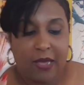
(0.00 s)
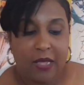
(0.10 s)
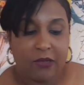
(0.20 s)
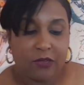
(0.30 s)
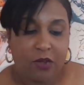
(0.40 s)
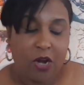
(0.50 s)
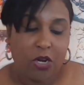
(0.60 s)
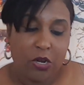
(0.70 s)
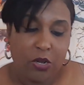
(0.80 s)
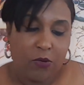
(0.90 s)
and start
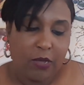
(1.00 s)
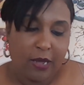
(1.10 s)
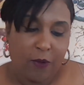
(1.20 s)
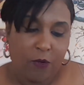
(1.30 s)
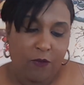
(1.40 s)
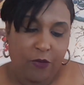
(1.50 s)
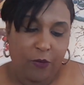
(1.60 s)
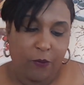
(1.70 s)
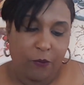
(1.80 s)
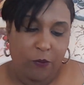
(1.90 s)
new again with you.